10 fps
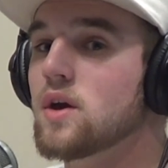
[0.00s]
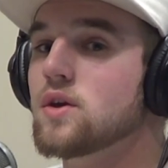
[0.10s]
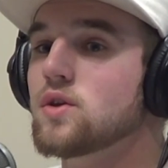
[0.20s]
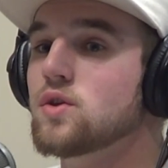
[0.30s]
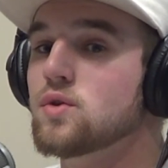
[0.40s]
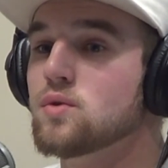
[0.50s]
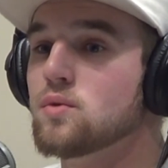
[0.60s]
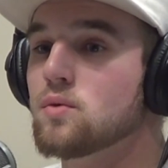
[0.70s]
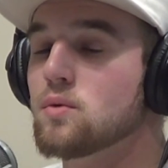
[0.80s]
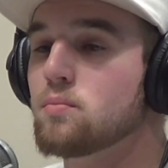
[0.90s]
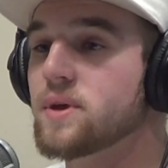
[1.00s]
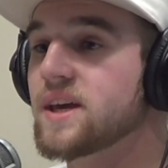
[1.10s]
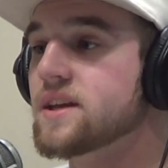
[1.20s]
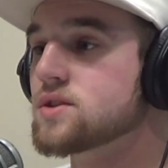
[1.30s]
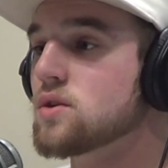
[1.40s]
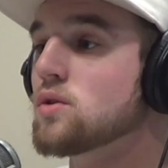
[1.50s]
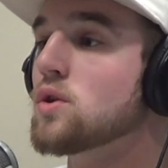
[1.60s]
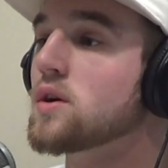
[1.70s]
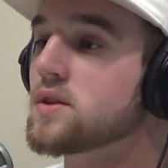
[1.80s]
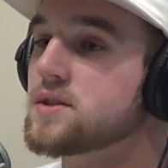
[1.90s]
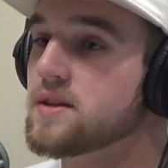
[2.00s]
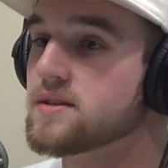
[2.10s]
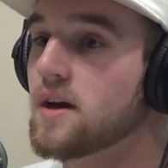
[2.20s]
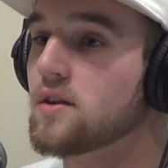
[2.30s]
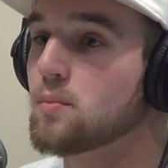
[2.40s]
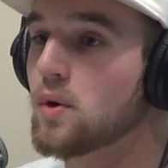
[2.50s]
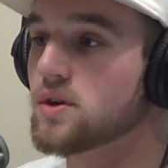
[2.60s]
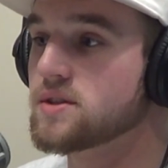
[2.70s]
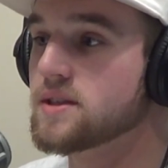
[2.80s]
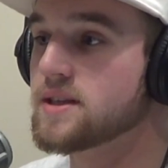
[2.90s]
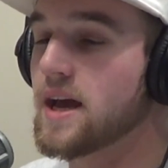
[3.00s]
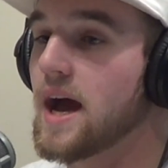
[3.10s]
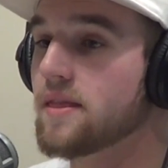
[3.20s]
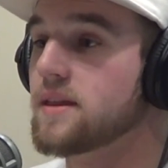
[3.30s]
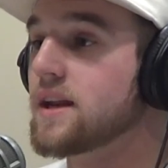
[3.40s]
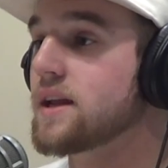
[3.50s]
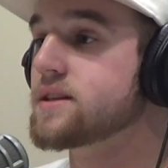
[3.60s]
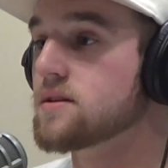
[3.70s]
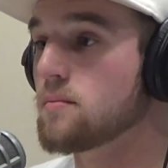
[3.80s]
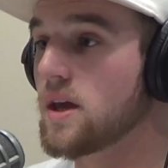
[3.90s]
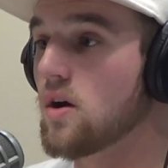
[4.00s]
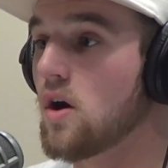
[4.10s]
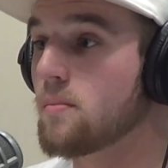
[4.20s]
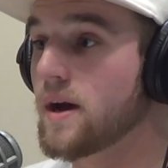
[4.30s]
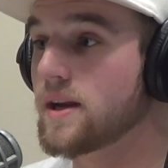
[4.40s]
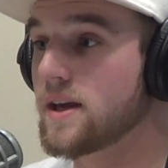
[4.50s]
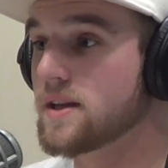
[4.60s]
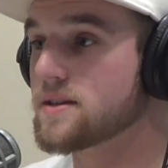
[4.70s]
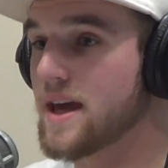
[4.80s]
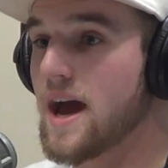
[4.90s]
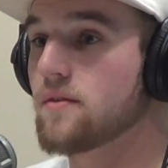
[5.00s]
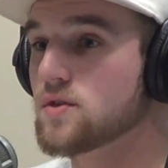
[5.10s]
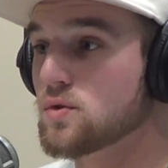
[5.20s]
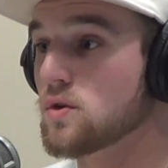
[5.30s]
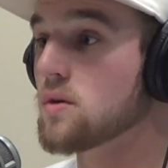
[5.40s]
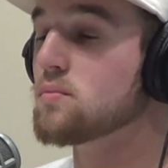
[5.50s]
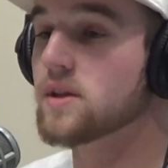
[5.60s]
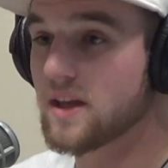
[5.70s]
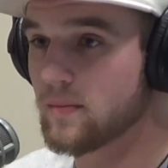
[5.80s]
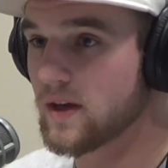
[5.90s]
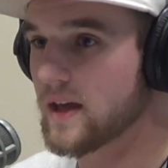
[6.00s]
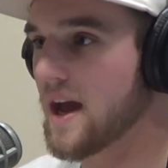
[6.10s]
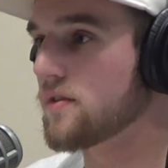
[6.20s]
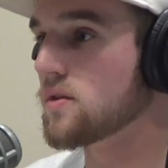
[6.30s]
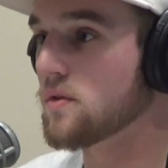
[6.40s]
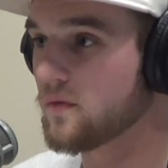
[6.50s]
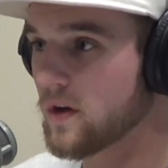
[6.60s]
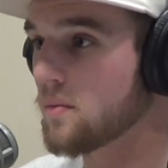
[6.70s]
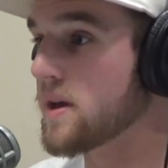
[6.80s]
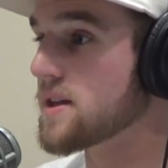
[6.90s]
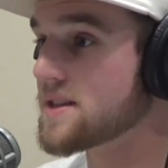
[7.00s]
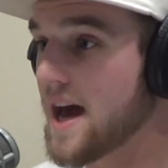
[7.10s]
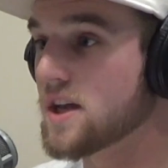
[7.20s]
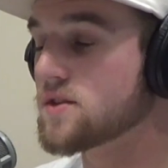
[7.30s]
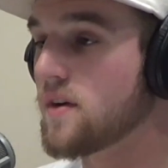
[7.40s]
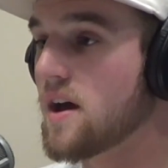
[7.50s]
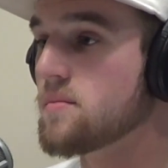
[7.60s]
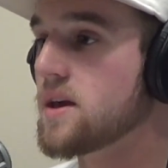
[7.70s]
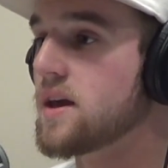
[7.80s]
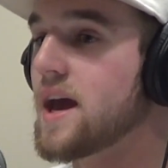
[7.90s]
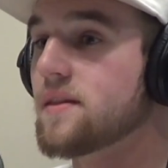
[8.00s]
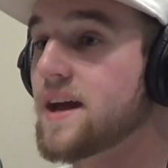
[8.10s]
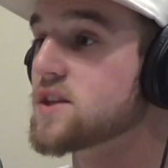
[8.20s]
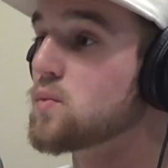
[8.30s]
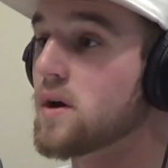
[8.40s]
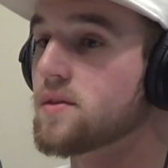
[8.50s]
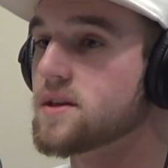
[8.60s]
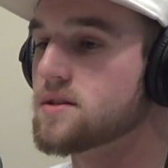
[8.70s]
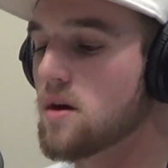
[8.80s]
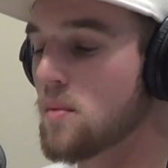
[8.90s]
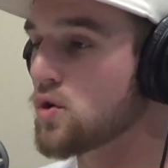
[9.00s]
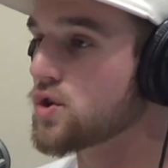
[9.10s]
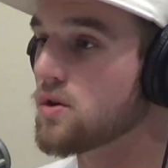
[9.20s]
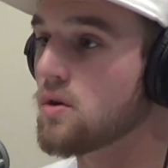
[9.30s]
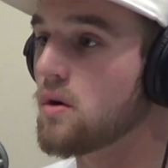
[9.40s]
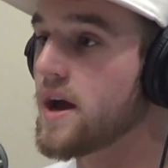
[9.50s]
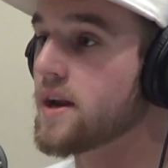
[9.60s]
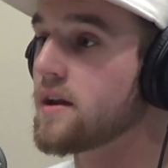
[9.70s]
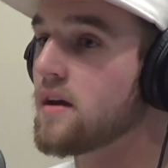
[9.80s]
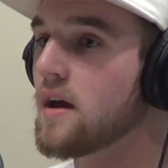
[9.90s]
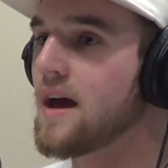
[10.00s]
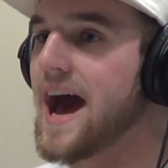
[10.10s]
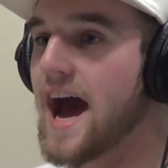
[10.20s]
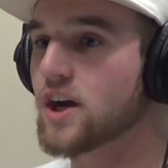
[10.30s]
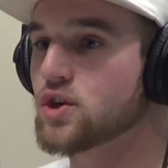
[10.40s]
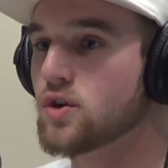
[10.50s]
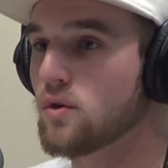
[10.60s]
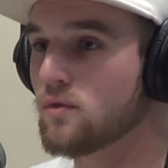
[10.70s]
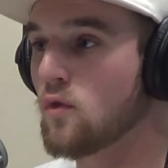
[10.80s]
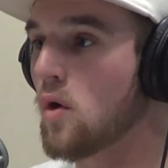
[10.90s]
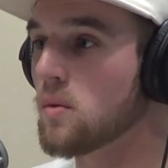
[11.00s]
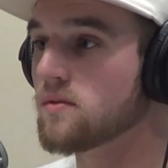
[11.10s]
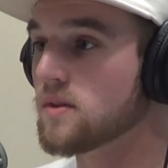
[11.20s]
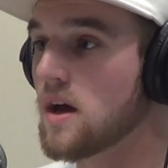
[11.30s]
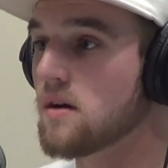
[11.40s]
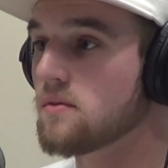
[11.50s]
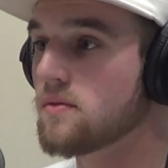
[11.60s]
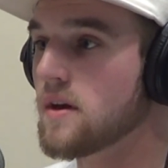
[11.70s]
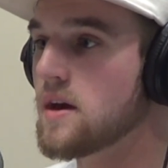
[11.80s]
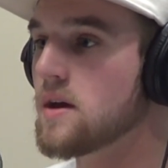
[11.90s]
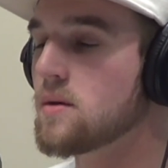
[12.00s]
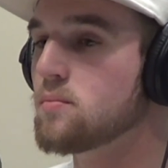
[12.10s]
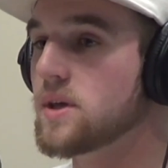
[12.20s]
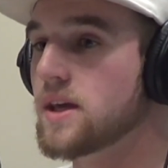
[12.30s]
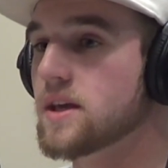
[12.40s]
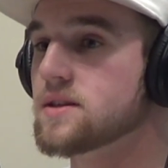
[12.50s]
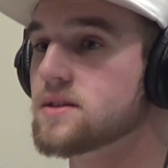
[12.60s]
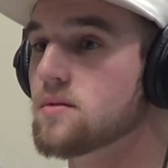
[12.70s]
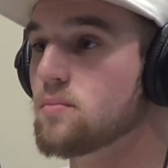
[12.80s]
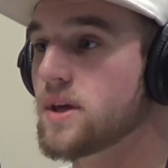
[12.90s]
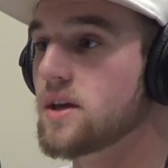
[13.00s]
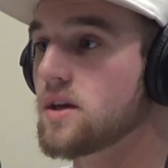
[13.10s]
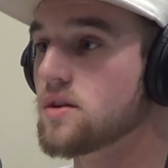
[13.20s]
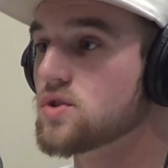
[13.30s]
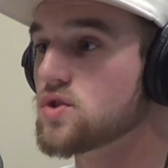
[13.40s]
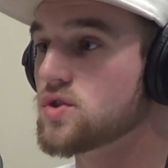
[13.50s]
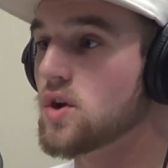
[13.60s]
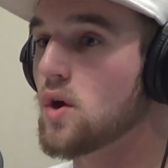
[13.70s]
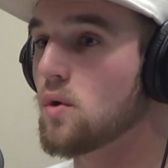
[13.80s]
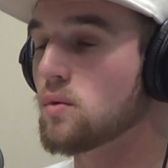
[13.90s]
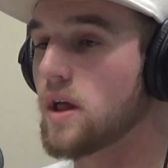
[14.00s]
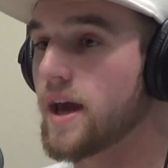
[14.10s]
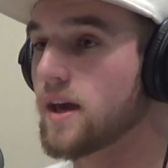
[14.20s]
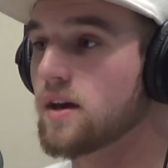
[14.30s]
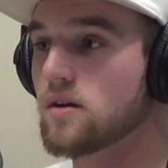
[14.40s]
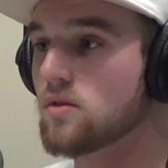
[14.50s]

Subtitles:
you begin to look to this other person to say, they need to meet all my needs. They have to complete me. They have to fulfill me and satisfy me. And that's where this emotional and actional form of love begins to be so like,